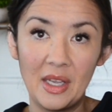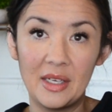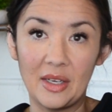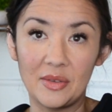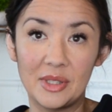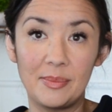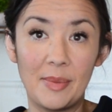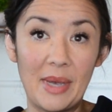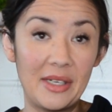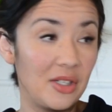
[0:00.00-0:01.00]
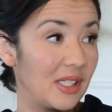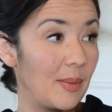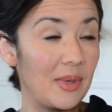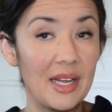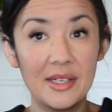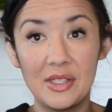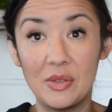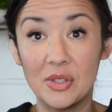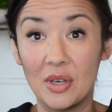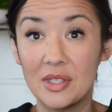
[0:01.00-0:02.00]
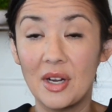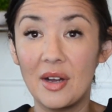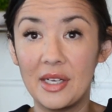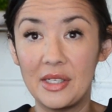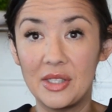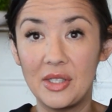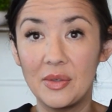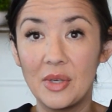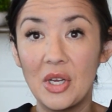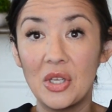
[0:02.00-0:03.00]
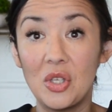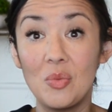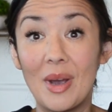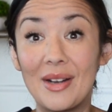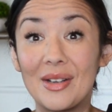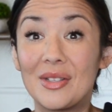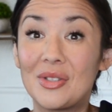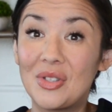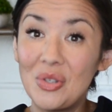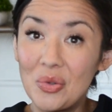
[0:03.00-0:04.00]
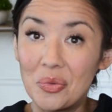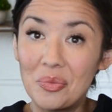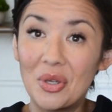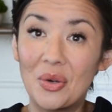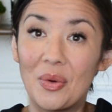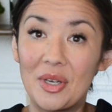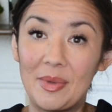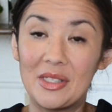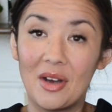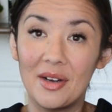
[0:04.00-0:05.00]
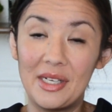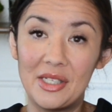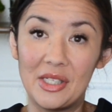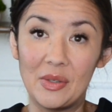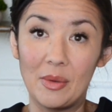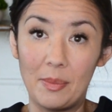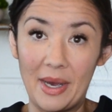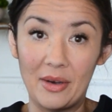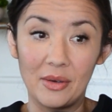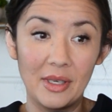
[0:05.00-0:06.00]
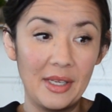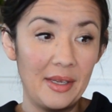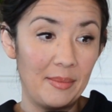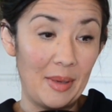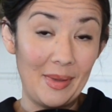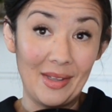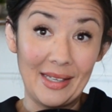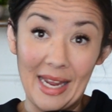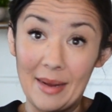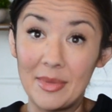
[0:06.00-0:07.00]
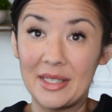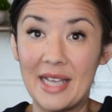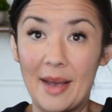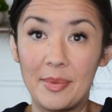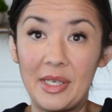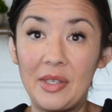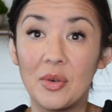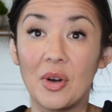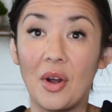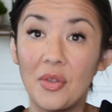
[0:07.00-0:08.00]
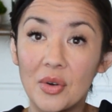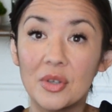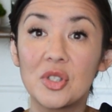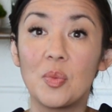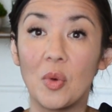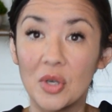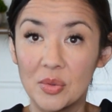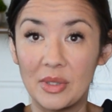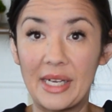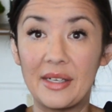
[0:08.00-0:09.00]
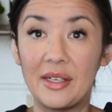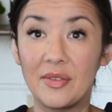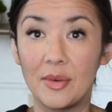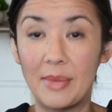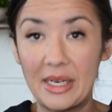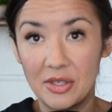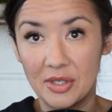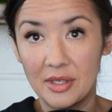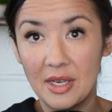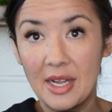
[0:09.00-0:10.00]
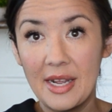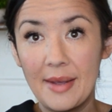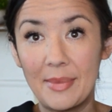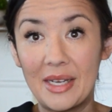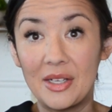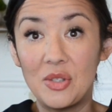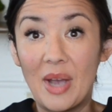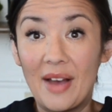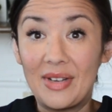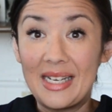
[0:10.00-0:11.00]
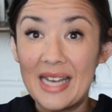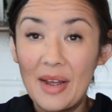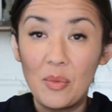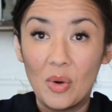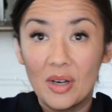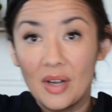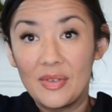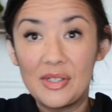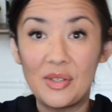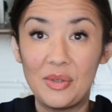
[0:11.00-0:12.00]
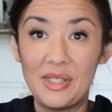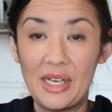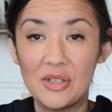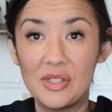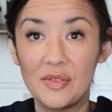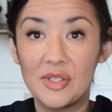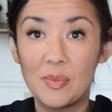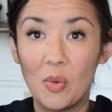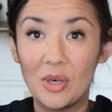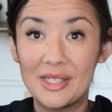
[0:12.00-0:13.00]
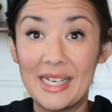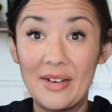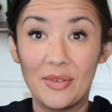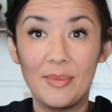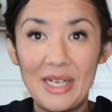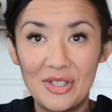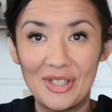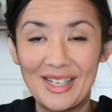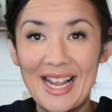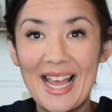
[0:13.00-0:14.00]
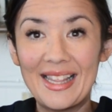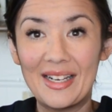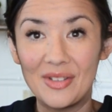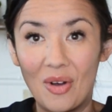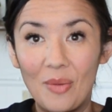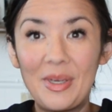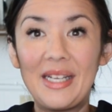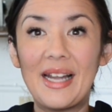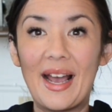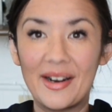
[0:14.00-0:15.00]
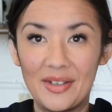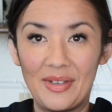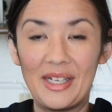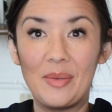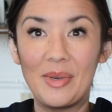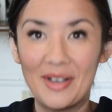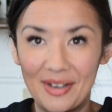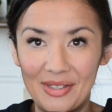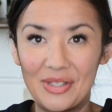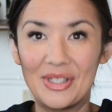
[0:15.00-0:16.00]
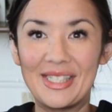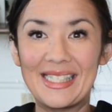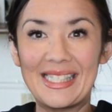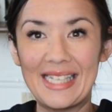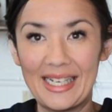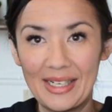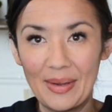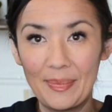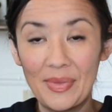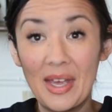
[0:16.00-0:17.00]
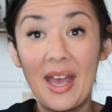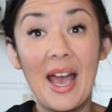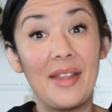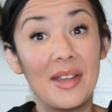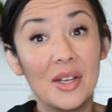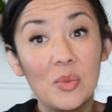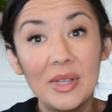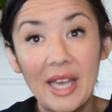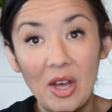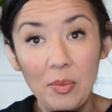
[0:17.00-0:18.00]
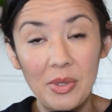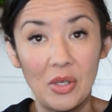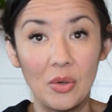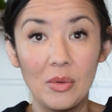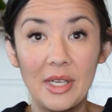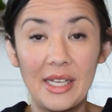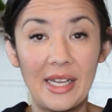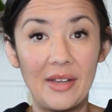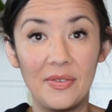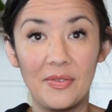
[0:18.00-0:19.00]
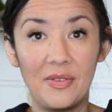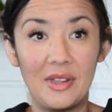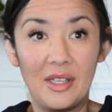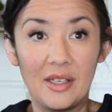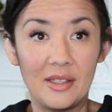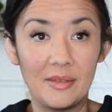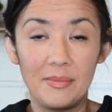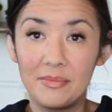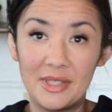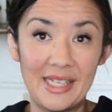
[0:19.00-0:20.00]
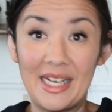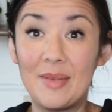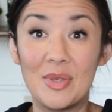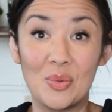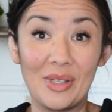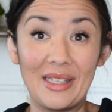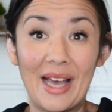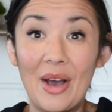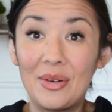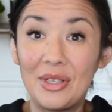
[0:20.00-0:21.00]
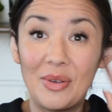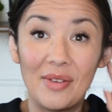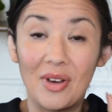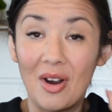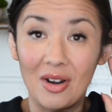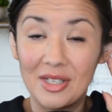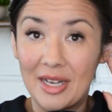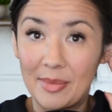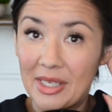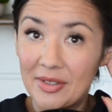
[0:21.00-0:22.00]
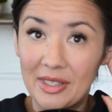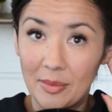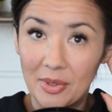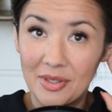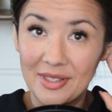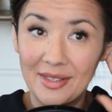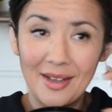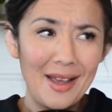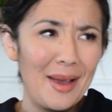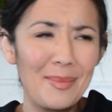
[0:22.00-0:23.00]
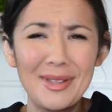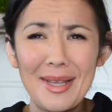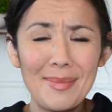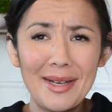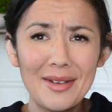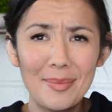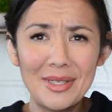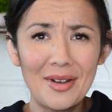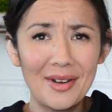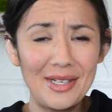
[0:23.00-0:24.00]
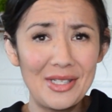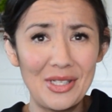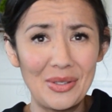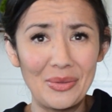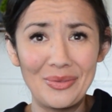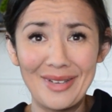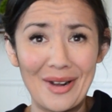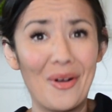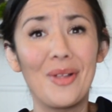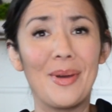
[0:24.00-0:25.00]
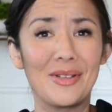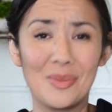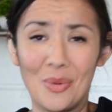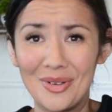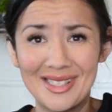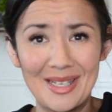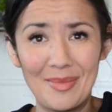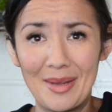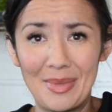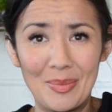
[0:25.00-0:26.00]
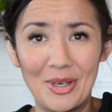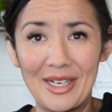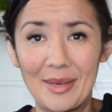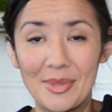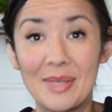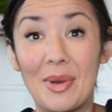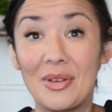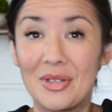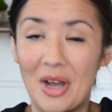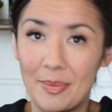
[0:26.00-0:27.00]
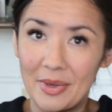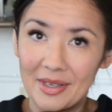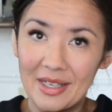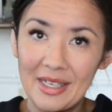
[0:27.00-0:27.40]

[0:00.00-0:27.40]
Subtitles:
Now, imagine someone next to you starts talking to you. You might assume they're going to be talking to you about maybe the game that's happening or other sports-related information because you have a network of associations of sports information that is all being activated because you're in a stadium. And that can really help you if the stadium is really loud and you have a hard time hearing the person. But they might not be talking to you at all about sports. They might be bringing up some other topic.